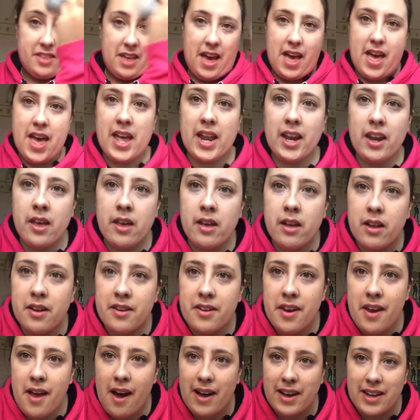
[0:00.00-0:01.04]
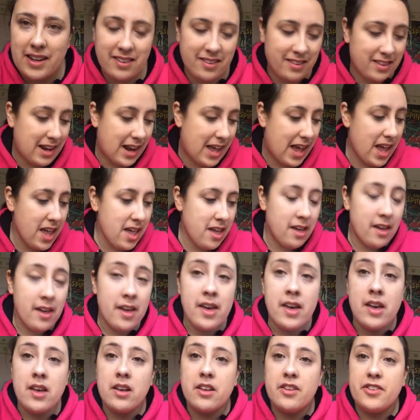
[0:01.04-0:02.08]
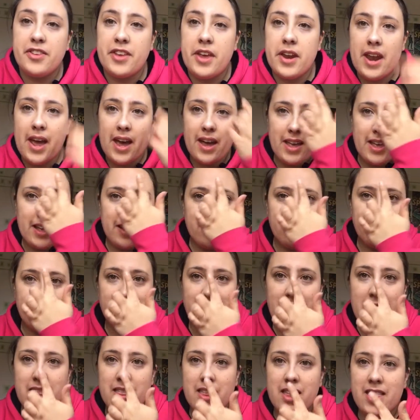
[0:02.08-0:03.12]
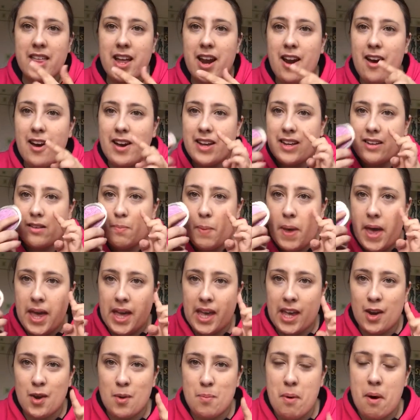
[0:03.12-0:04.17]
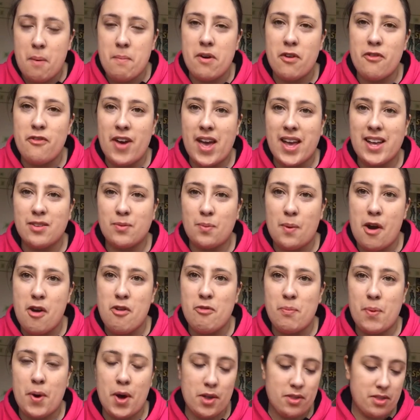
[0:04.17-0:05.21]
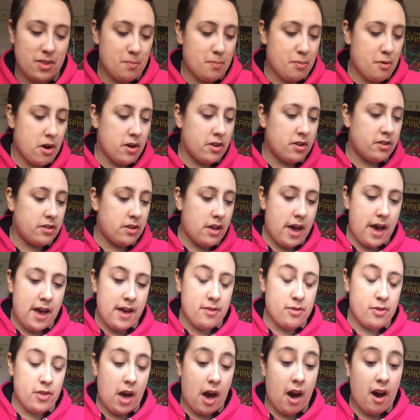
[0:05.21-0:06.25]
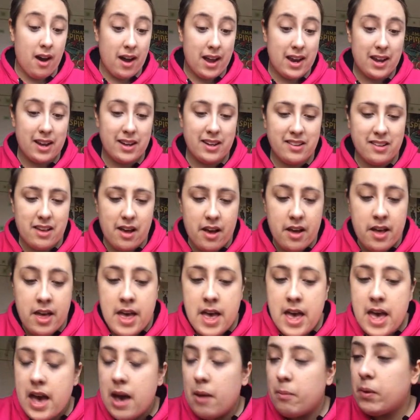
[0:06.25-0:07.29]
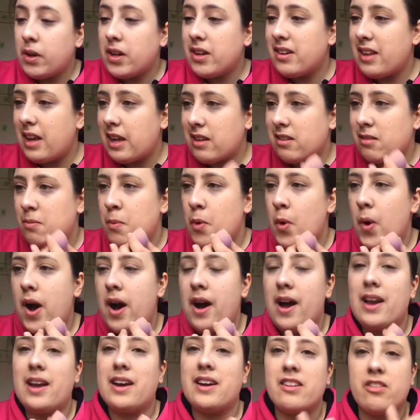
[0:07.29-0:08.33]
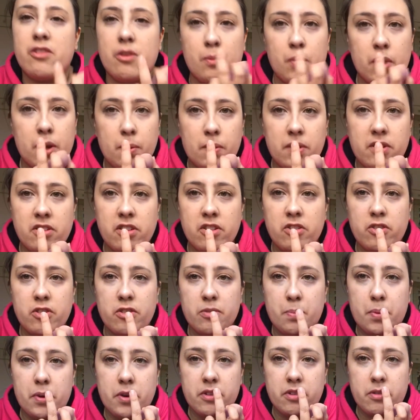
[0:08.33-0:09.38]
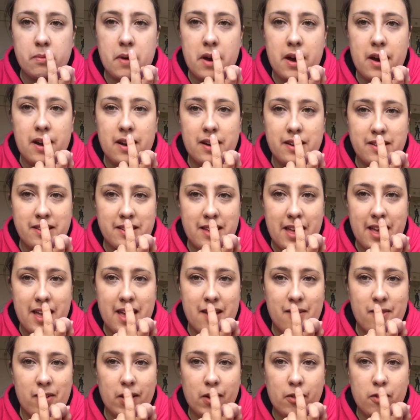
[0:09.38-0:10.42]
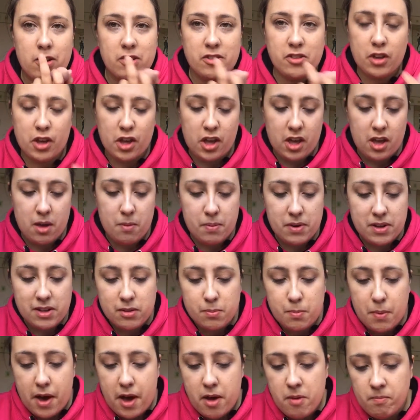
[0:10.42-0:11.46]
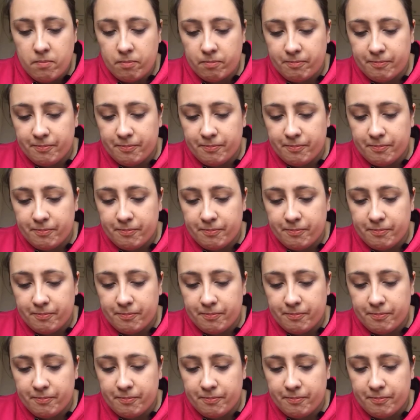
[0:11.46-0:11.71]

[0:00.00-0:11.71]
that in nicely. So now you can see that the light is picking up on my face where I've put the highlighter. I'm going to take some more highlighter, and what you want to do is just put some highlighter here across the Cupid's bow.